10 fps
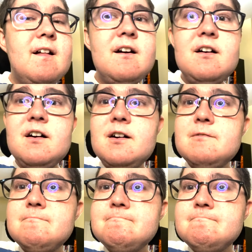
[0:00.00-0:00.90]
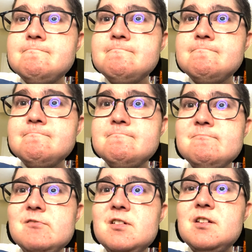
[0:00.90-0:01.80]
uh,
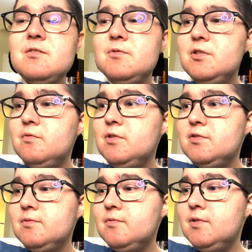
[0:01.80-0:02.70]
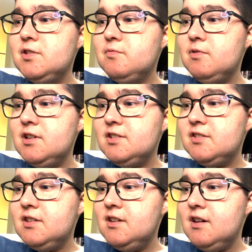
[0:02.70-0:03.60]
which which was
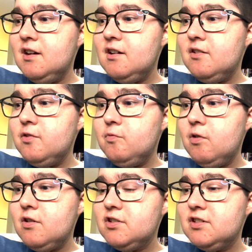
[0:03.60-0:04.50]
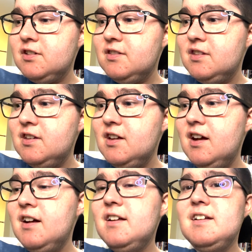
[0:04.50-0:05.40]
the uh, the worst in the
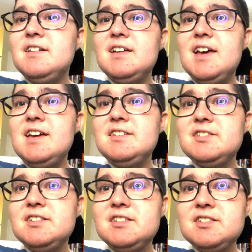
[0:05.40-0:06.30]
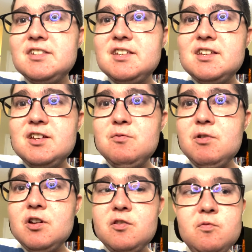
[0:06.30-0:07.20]
uh, ACC,
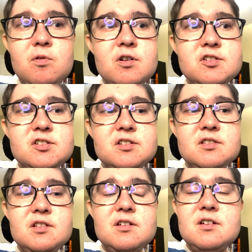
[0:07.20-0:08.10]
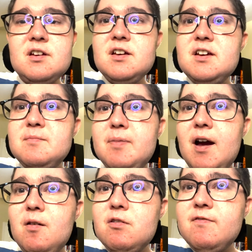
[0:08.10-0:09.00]
one of the worst in the
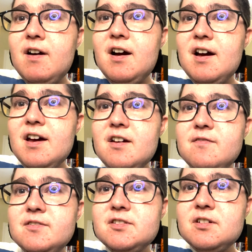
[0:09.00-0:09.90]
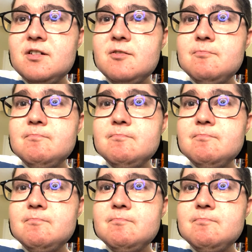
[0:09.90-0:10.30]
Power Five. So